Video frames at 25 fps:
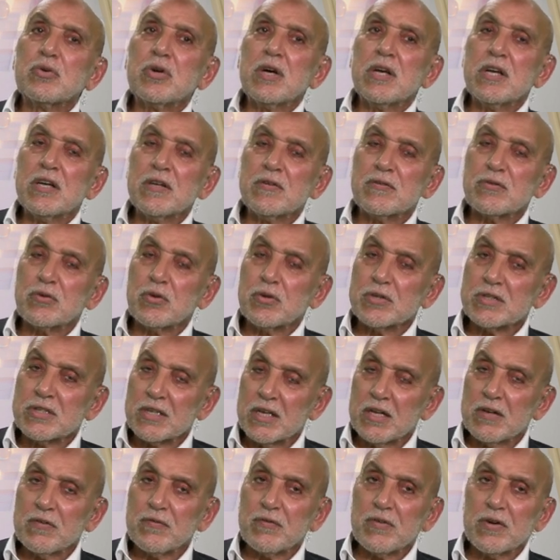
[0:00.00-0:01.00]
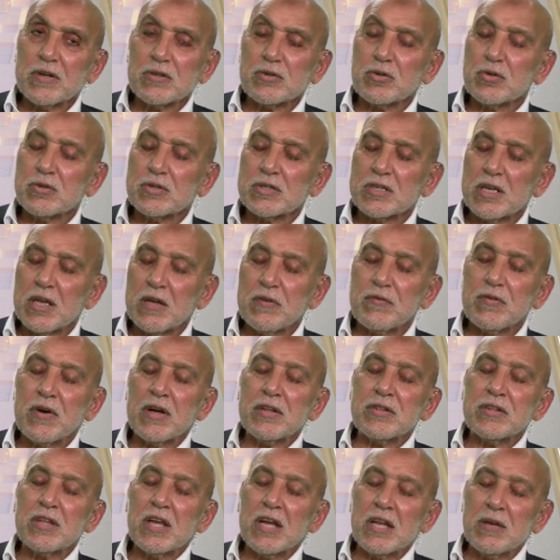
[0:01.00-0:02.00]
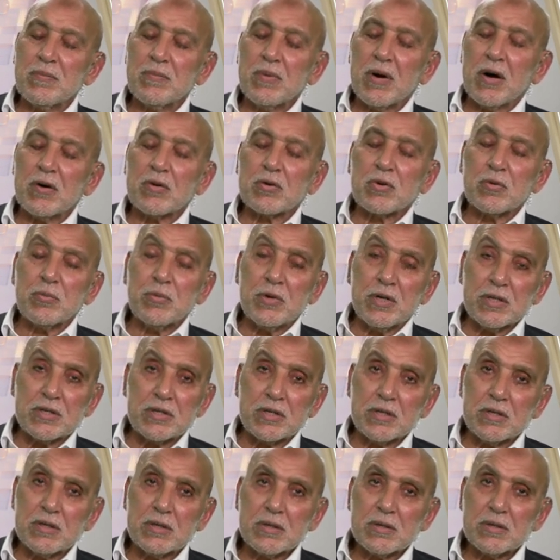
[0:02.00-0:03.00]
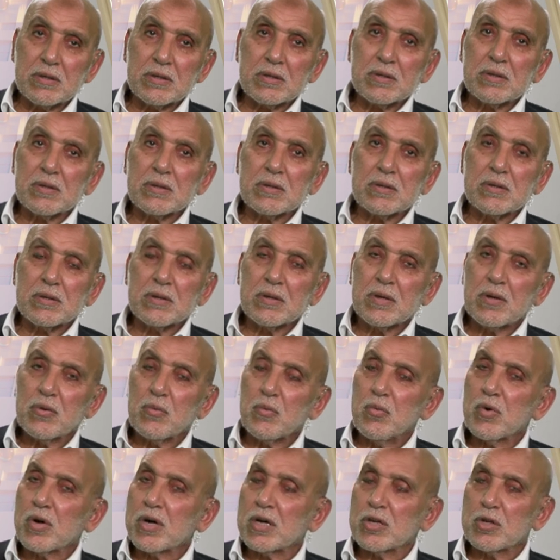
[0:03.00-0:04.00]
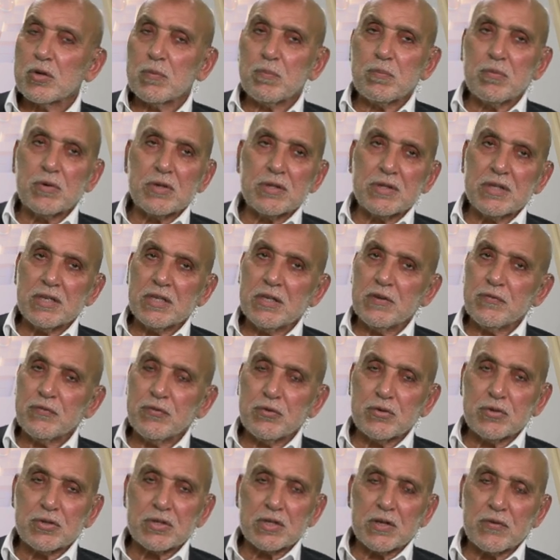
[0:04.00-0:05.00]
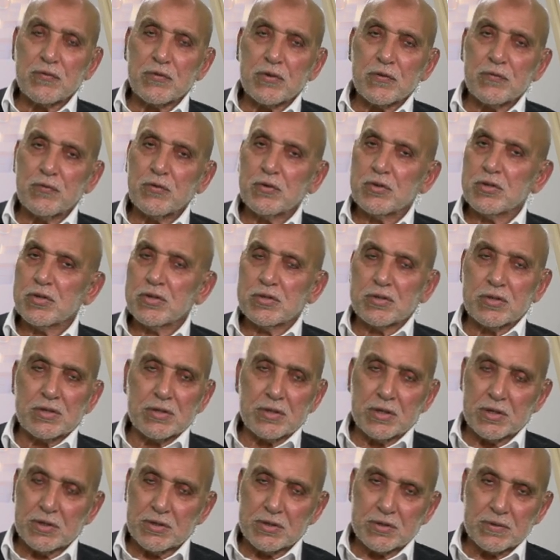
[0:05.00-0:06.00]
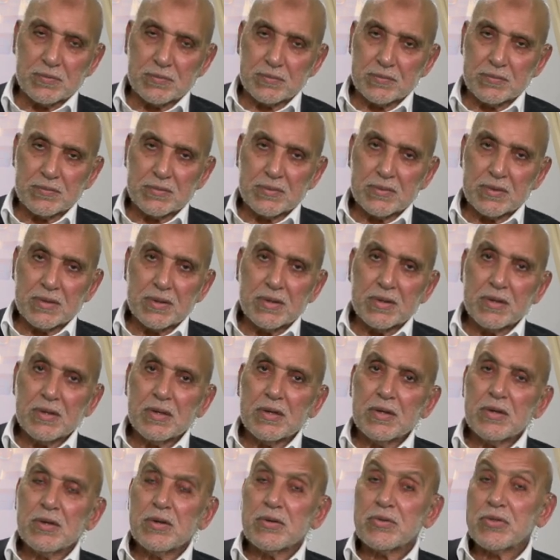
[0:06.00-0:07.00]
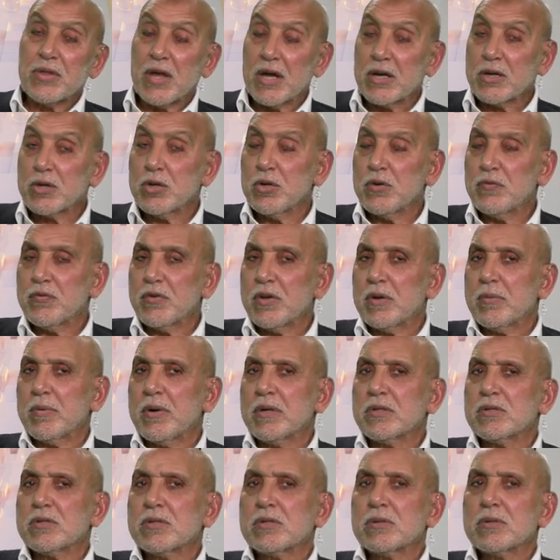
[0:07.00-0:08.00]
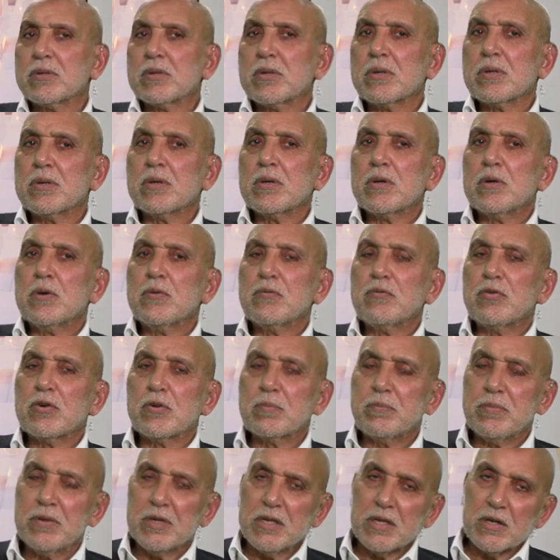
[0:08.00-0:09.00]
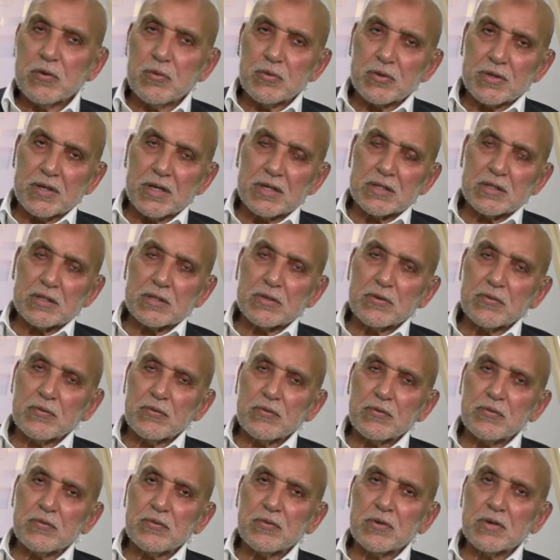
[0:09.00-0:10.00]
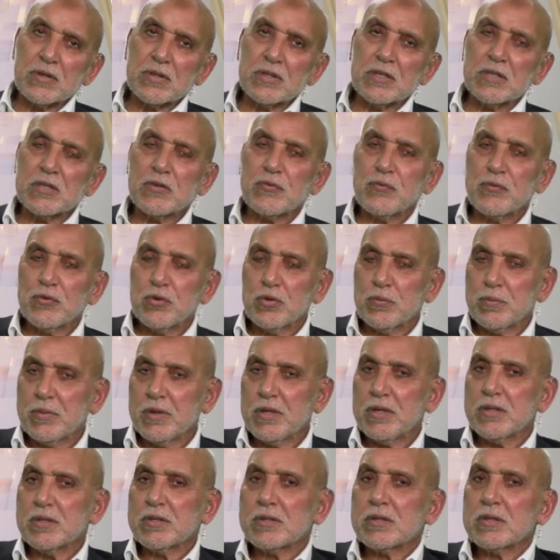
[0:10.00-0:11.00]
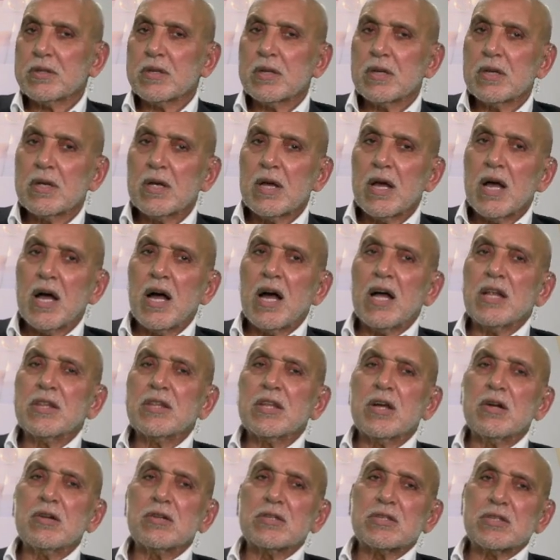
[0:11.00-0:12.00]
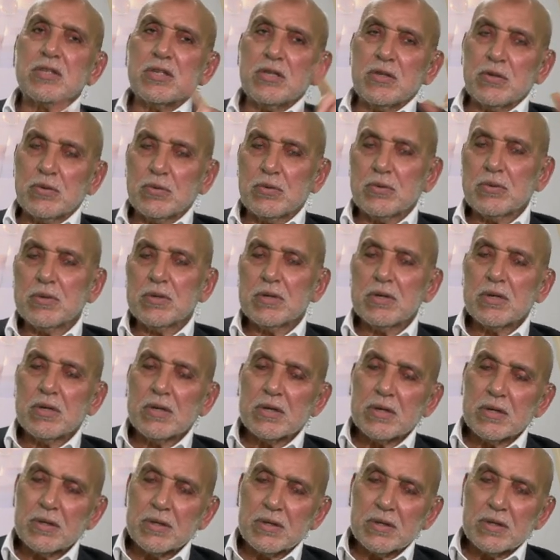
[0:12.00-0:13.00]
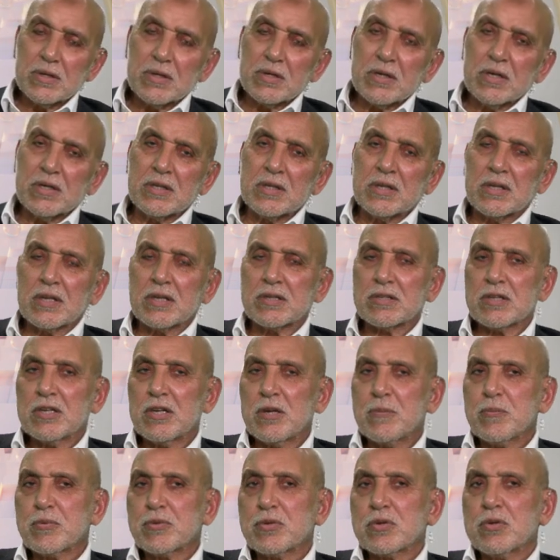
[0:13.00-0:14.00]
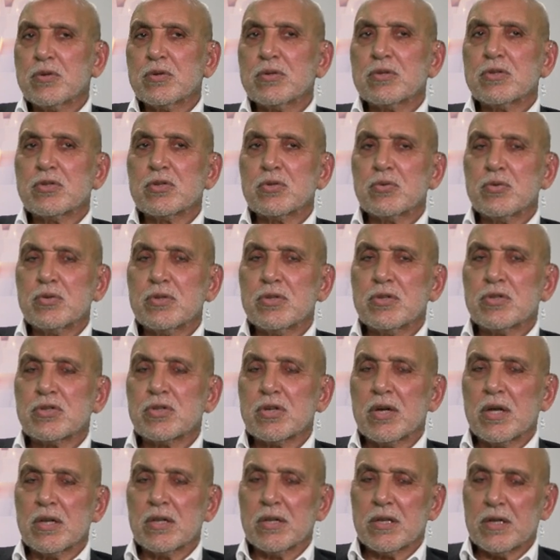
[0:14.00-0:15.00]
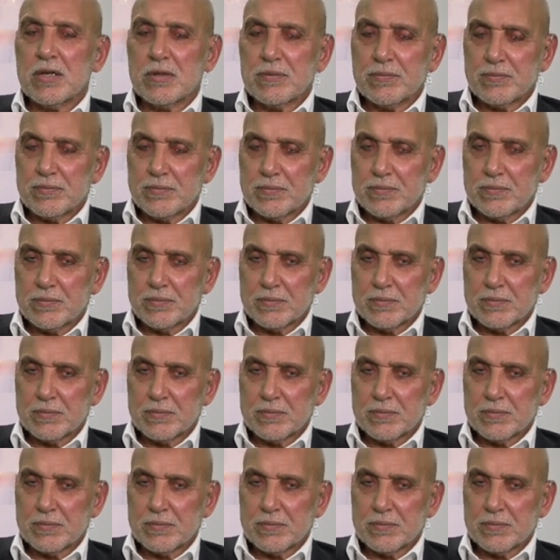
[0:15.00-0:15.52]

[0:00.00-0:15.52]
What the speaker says: to save and help our community, we cannot build any future for future generation. Thank you very much for being with us for these few minutes, and I'll see you in another episode soon, inshallah.